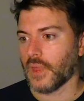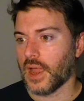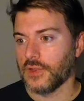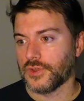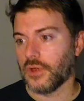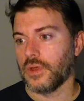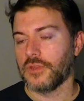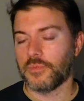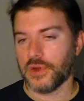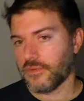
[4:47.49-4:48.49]
And so
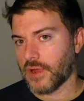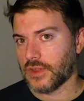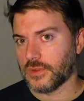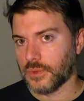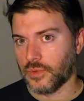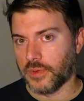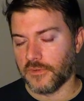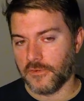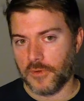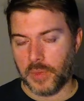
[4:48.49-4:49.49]
it's pretty reasonable
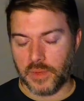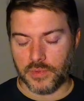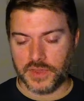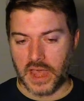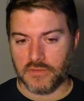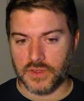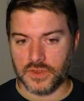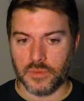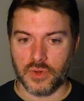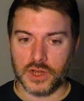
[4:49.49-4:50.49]
for people to have
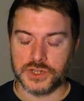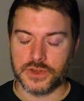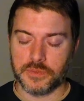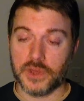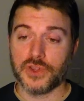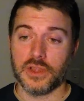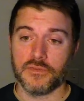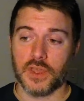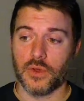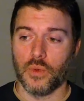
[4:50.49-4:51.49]
this impression, especially
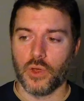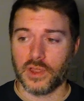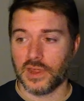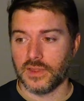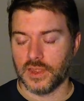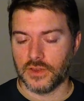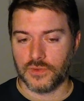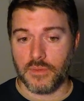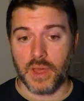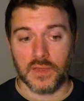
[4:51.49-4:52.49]
if they were working in the
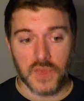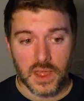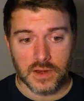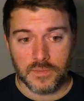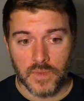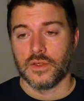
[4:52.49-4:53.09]
industry back then,